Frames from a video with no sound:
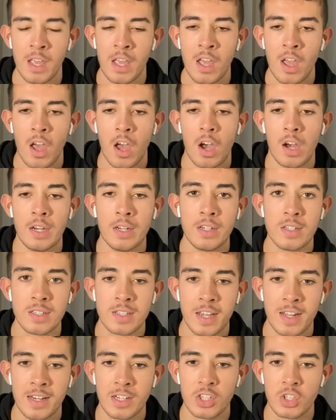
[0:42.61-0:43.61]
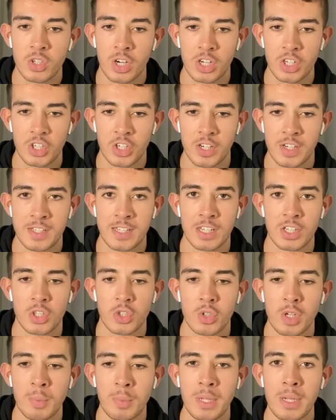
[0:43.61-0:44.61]
Understanding structure is
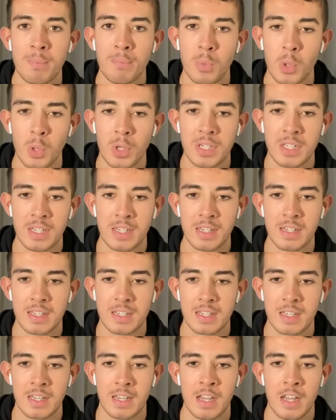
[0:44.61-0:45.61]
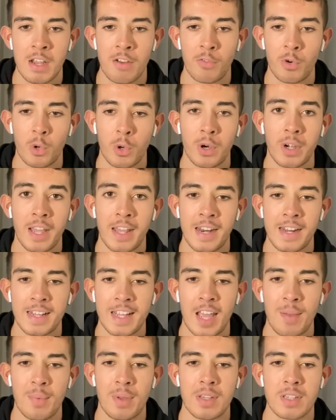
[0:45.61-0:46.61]
extremely important for organic
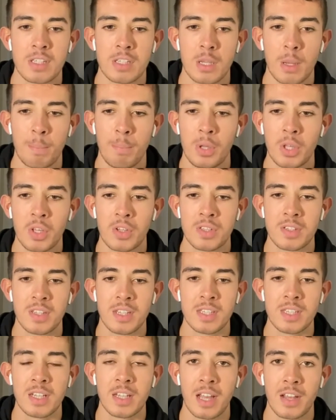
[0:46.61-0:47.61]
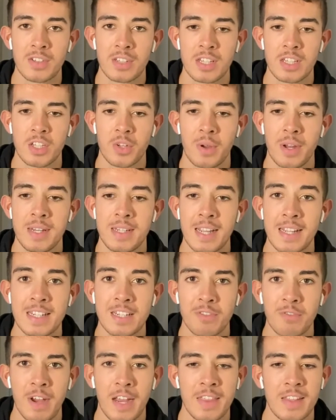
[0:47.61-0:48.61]
chemists because this allows us to
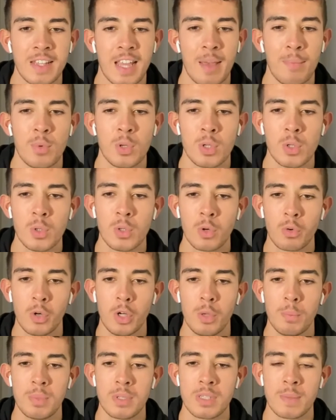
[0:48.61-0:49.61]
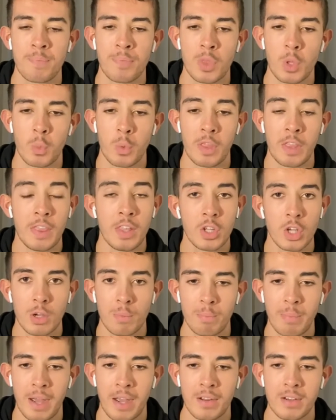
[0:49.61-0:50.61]
identify the chemical groups within the
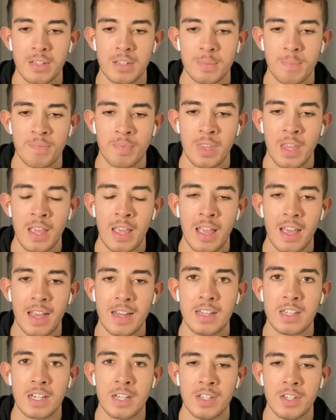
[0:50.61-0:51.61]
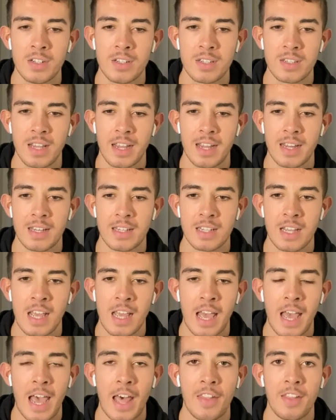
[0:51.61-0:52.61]
compound and understand
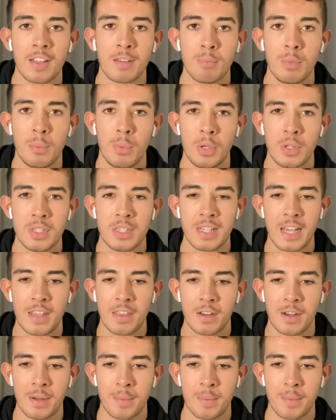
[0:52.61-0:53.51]
how they can be put together.